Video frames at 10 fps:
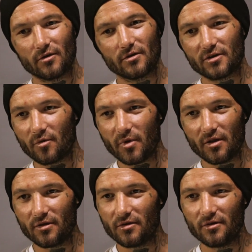You know what I
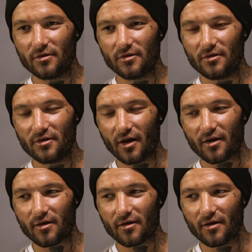mean? Like,
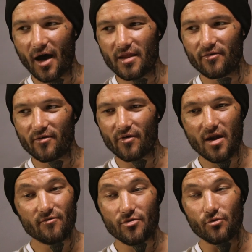I never
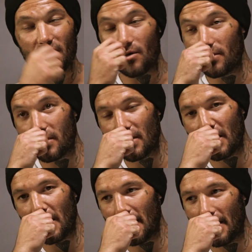ever thought I would
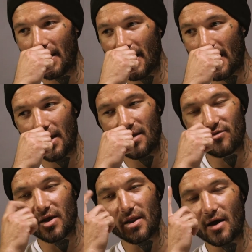ever
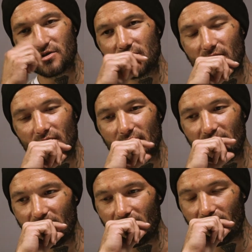get out, you know.
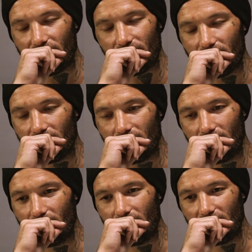
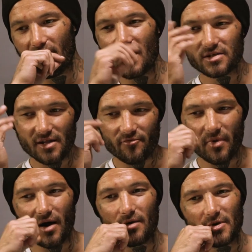I still have
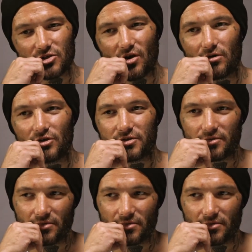my struggles